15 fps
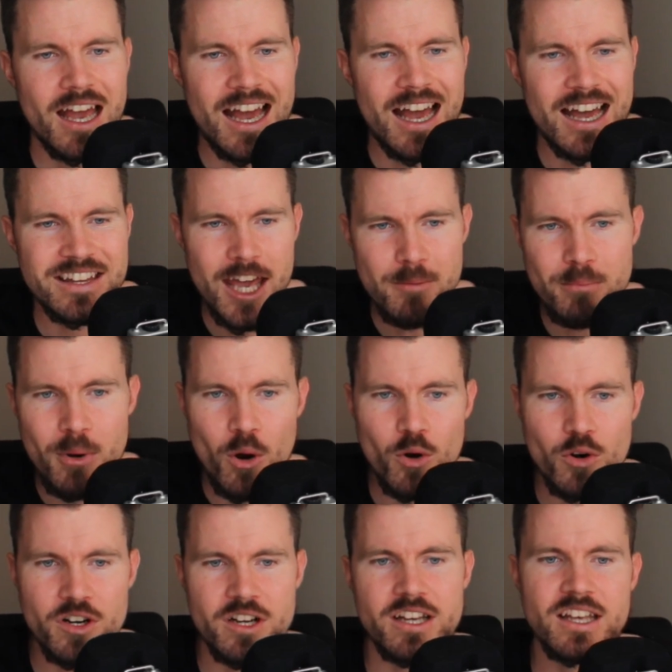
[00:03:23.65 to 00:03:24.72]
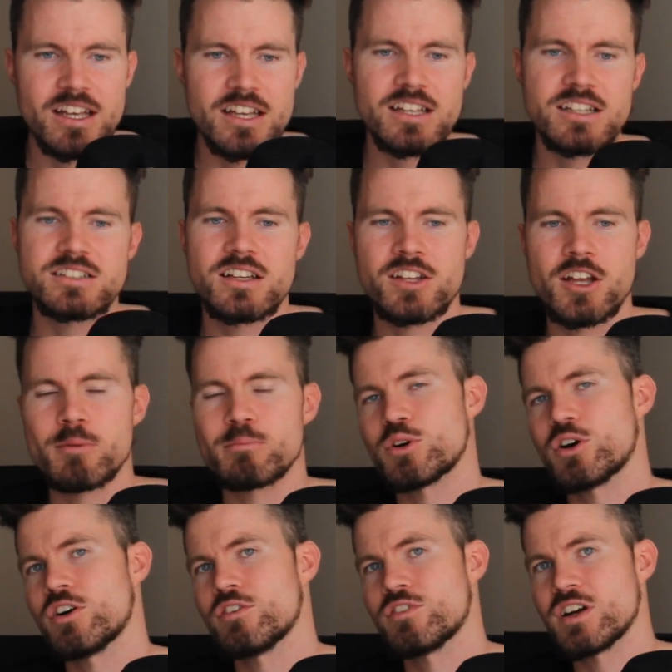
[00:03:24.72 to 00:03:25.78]
An epoch is a
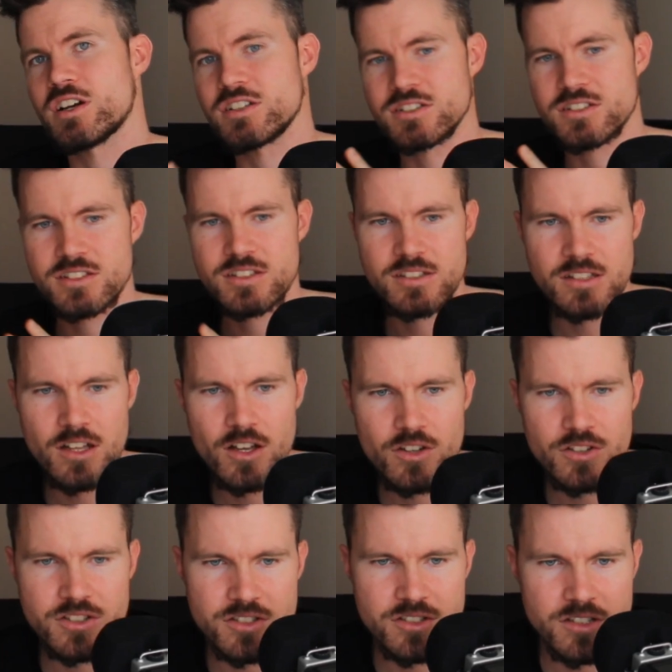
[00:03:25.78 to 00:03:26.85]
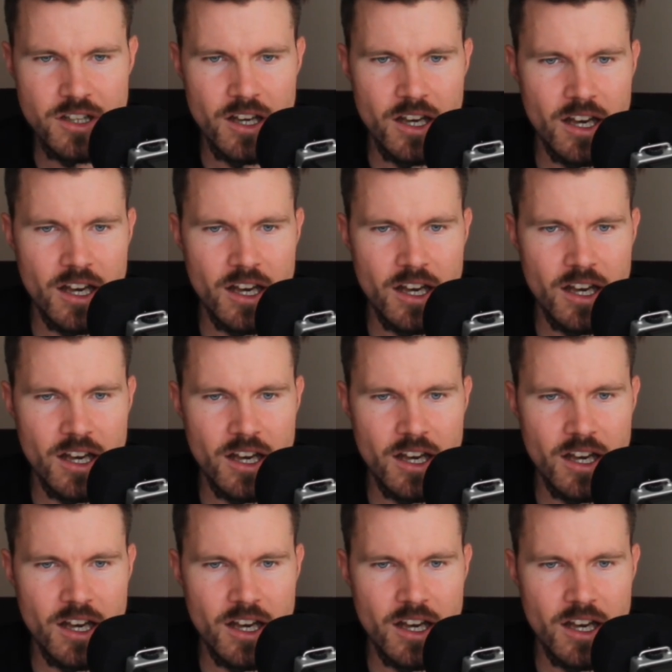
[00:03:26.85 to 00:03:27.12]
number of slots,